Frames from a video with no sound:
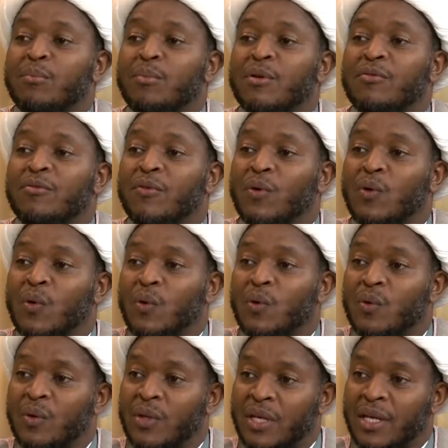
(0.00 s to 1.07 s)

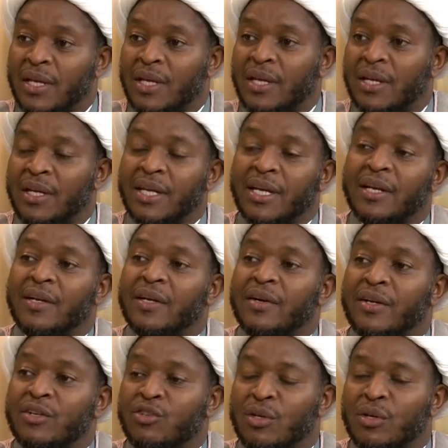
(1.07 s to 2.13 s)
before the
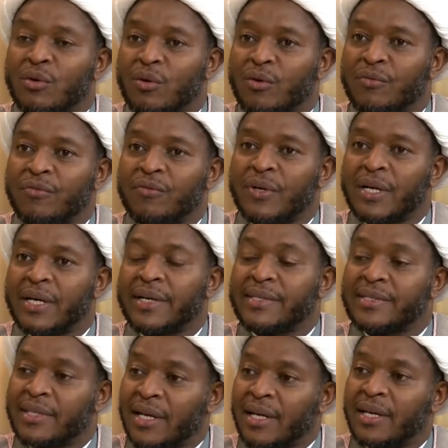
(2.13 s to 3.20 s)
declaration of
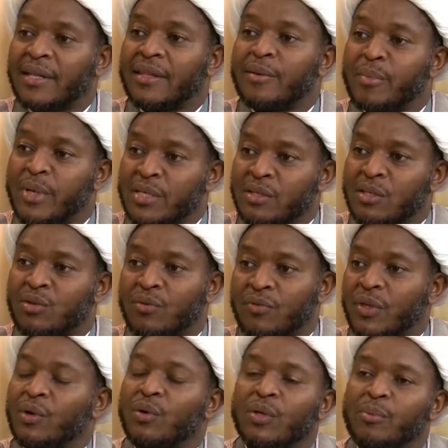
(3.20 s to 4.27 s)
Risala, the message of
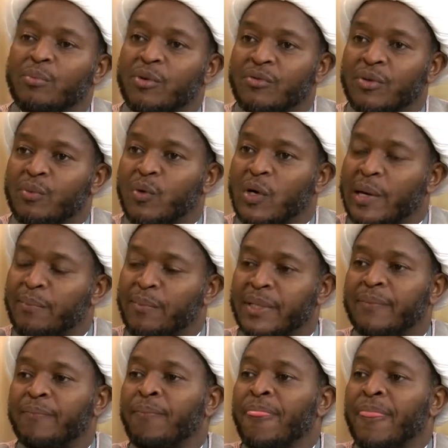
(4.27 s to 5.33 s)
the Holy Prophet Muhammad,
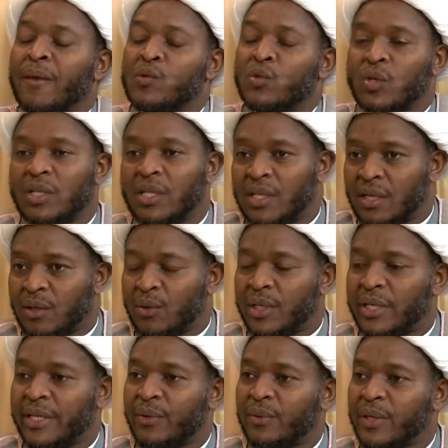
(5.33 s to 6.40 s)
sallallahu
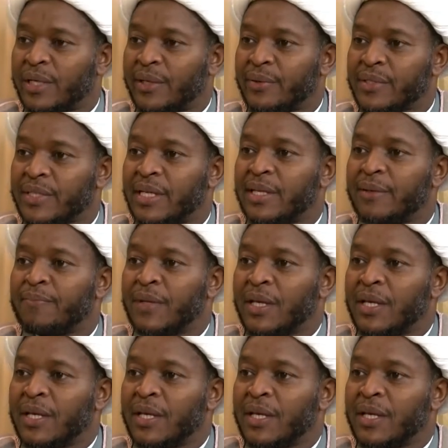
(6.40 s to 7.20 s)
alayhi wa sallam,